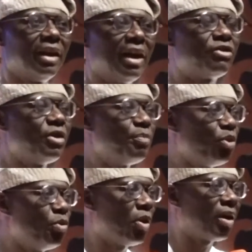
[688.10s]
A
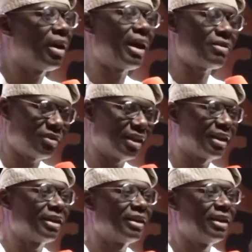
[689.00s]
simple but
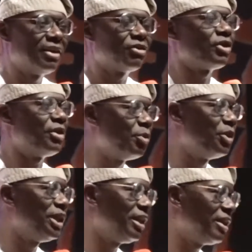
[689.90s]
classic
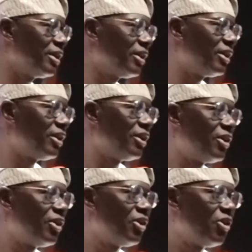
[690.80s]
ceremony
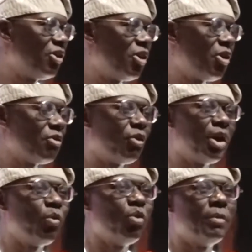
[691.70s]
for
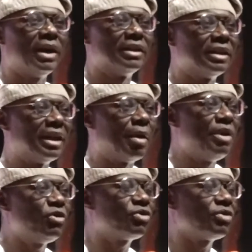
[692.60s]
a woman that
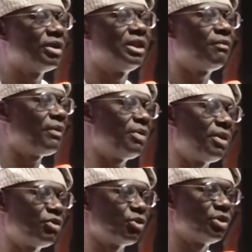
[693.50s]
means different
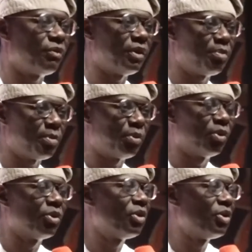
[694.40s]
things to different people.
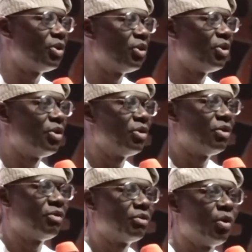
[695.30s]

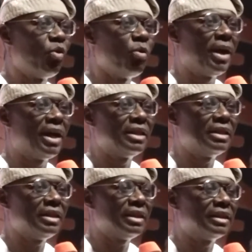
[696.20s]
A woman
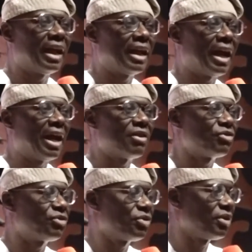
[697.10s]
that
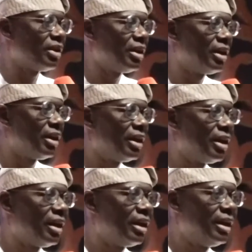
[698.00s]
has
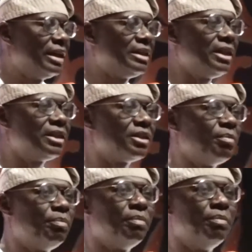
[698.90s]

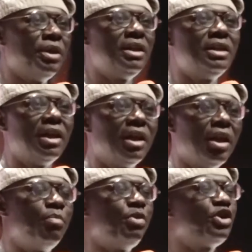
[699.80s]
indeed
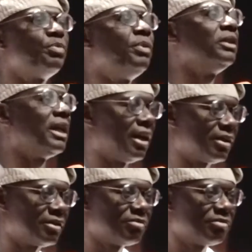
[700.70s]
been a bridge builder,
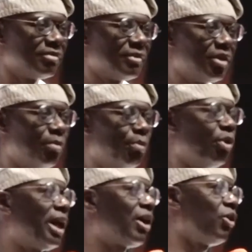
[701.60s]

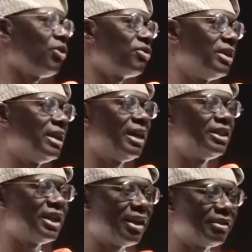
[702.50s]
both across the
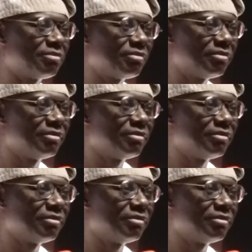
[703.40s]
Niger